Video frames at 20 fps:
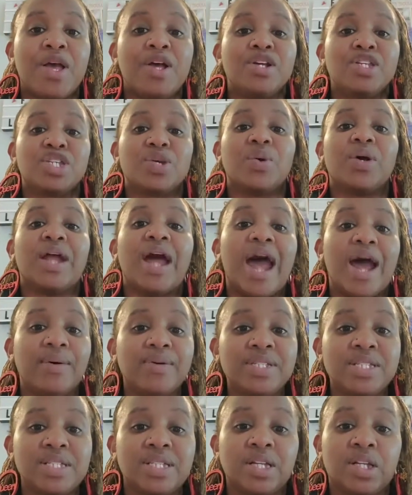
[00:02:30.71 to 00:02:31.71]
So when I
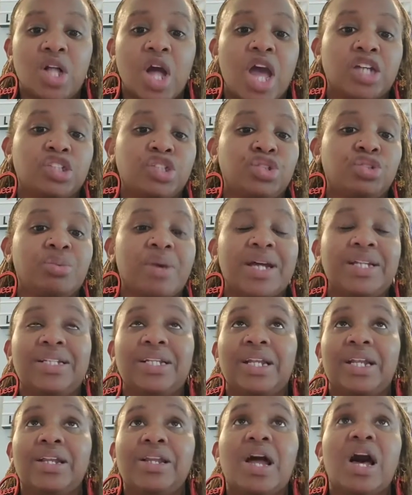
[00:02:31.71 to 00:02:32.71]
was in the classroom, I
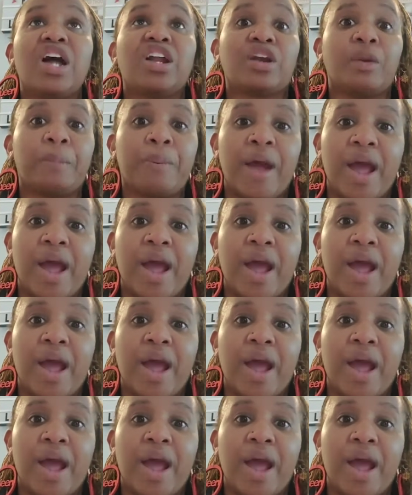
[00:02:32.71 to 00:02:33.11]
did a lot of